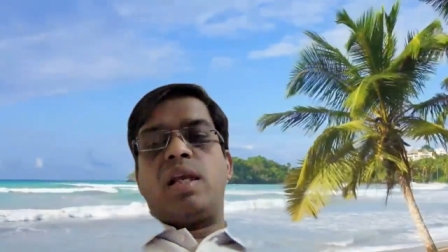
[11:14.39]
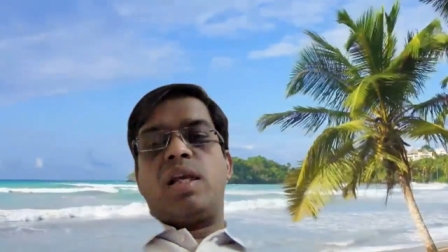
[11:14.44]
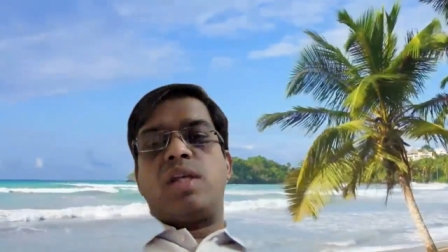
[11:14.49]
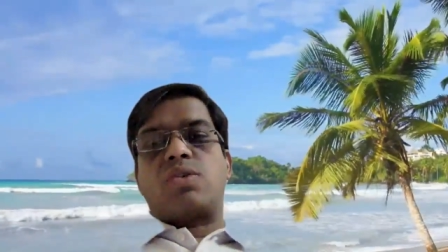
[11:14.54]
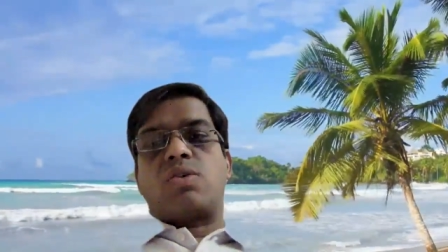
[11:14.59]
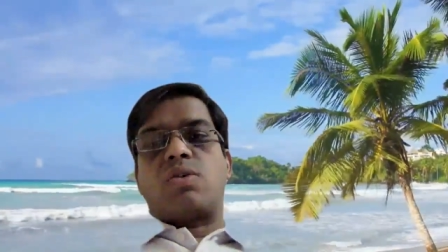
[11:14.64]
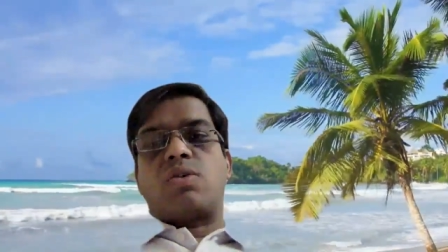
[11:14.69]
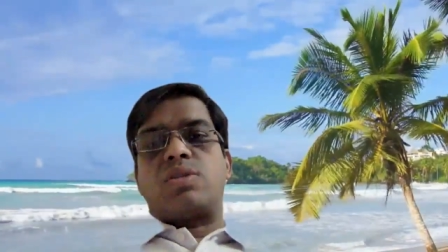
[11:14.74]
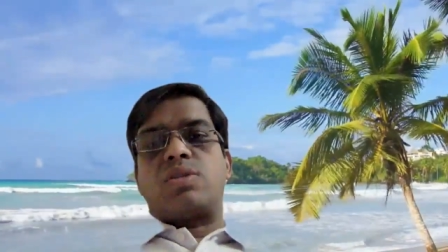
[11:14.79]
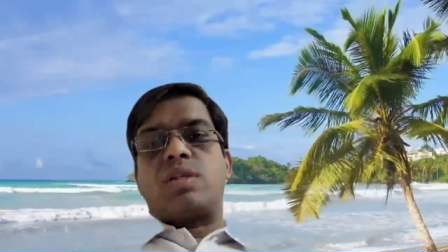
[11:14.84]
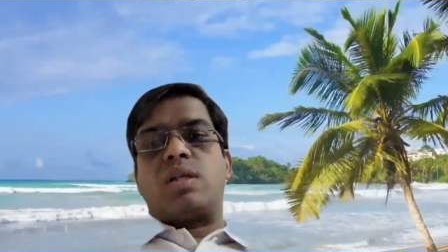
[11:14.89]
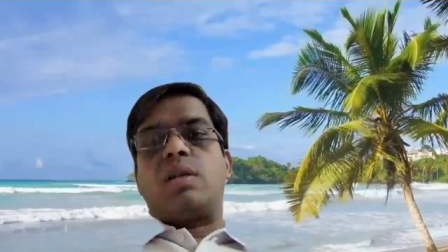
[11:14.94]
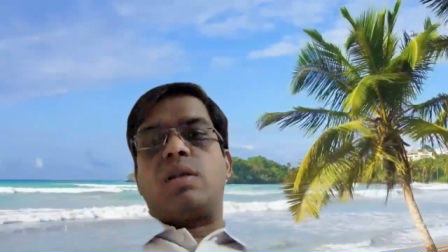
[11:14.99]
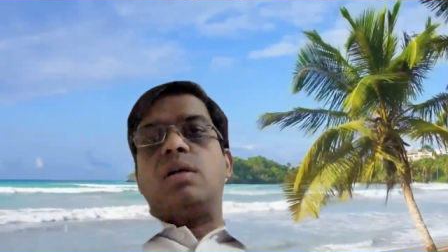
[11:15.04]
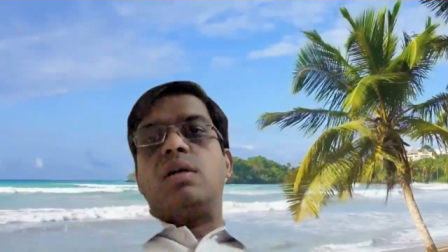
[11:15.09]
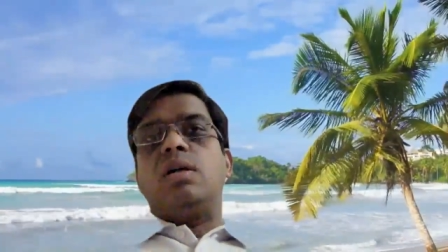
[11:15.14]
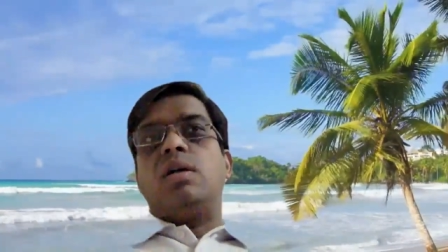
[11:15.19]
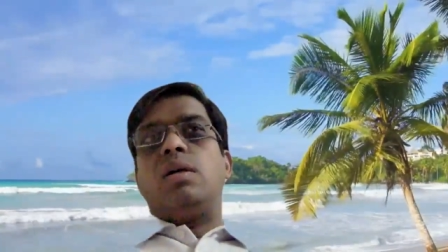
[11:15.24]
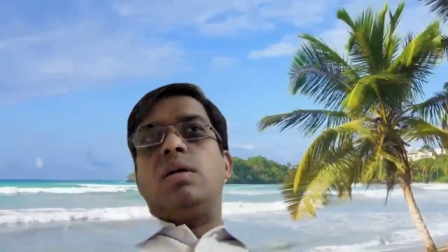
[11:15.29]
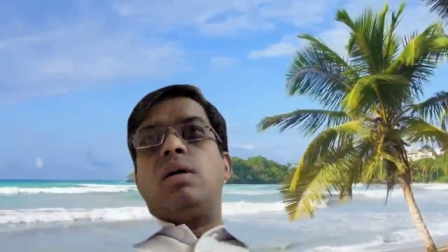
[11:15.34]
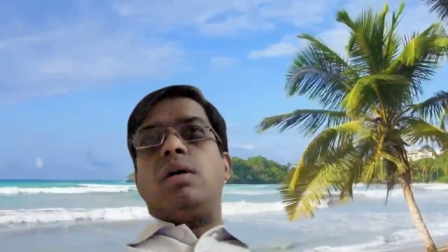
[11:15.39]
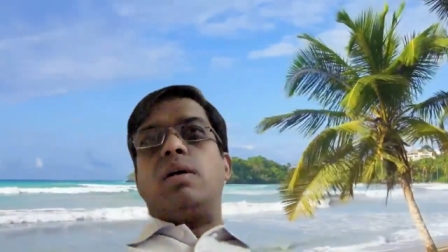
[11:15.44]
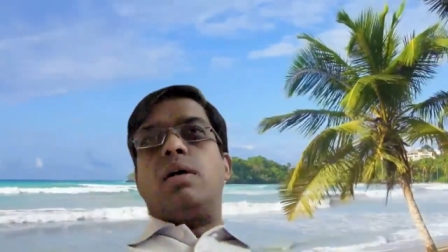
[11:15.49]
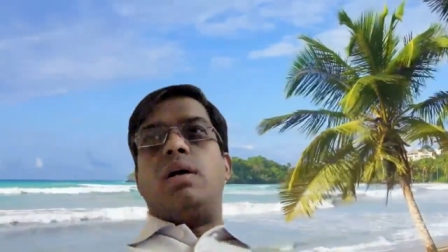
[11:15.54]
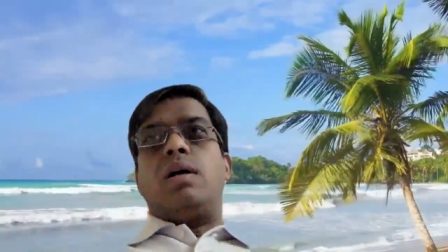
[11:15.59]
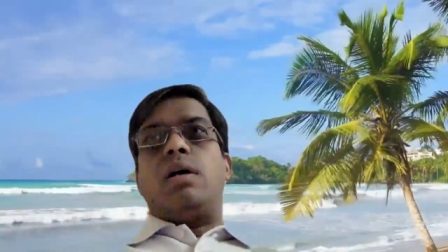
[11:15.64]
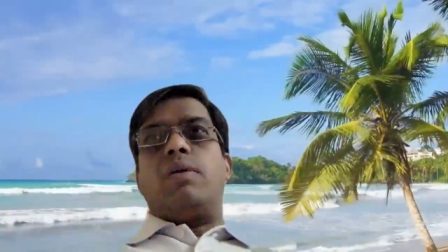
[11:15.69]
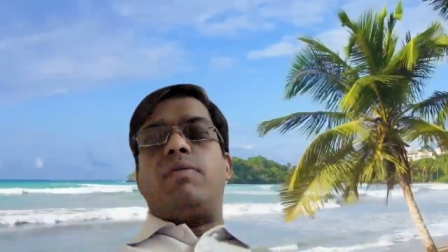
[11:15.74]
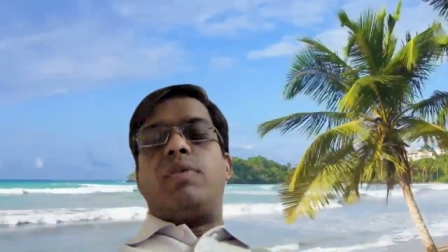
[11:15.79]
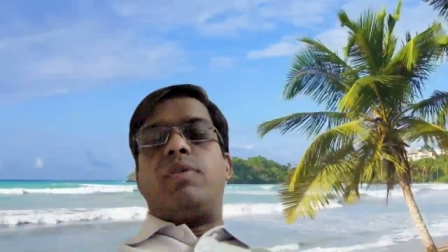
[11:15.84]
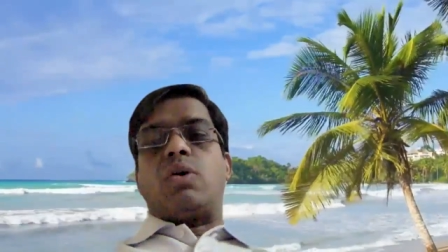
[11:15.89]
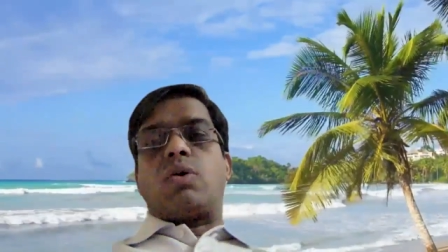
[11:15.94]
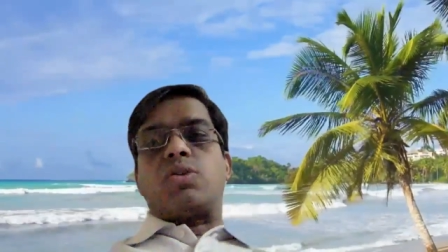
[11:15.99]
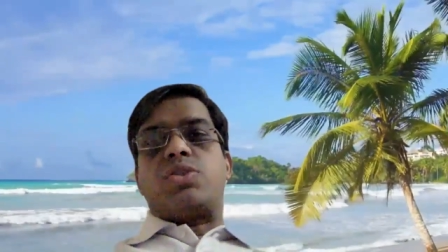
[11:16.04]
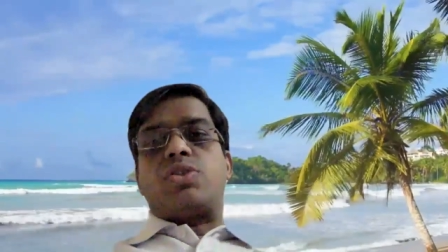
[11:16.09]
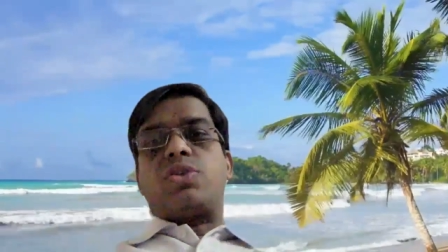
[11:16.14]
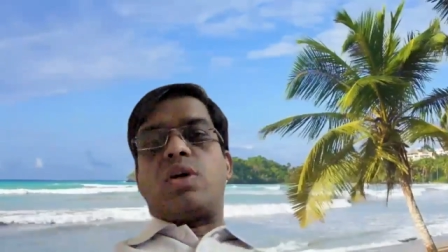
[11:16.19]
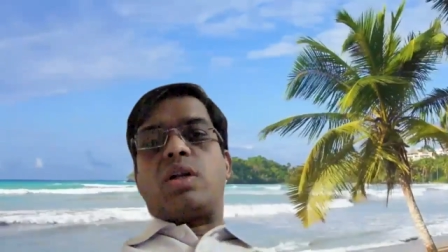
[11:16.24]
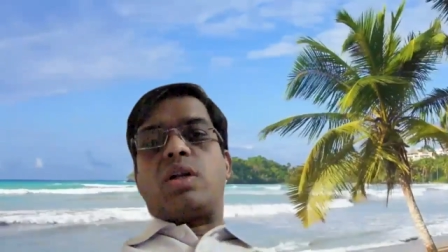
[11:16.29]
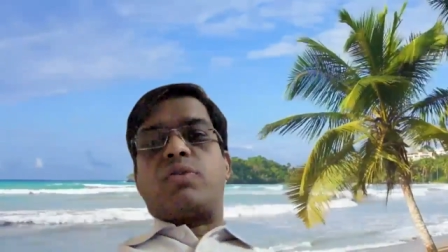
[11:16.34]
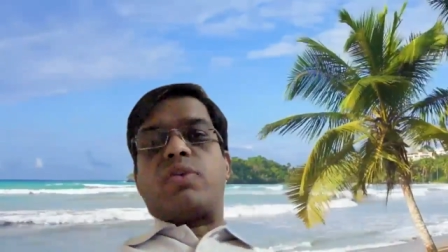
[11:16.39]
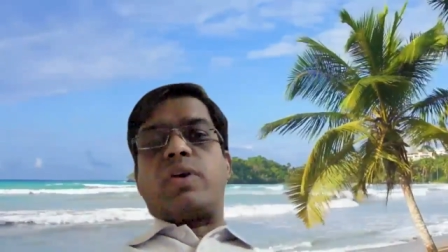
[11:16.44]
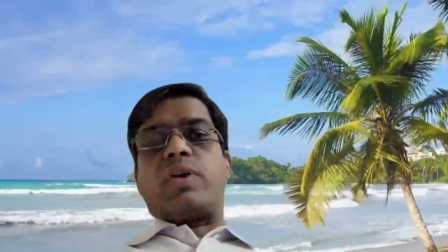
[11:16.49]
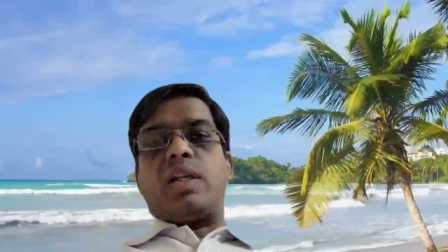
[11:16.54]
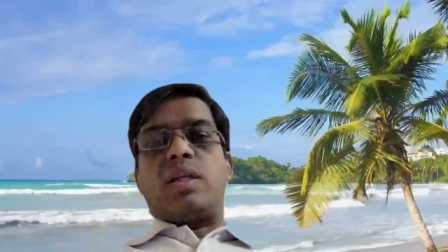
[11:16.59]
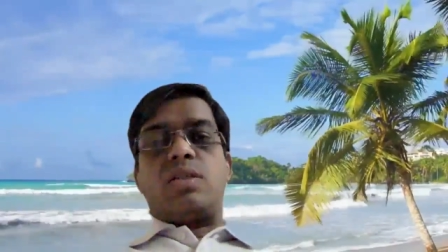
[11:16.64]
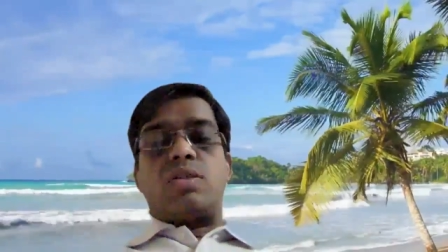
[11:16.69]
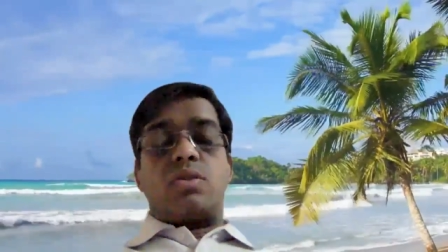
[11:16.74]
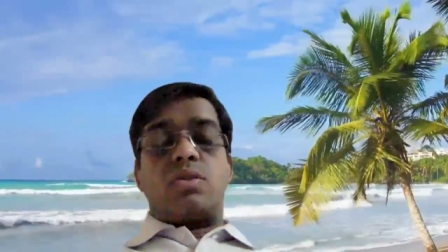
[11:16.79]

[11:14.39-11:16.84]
age onset with osteoarthritis.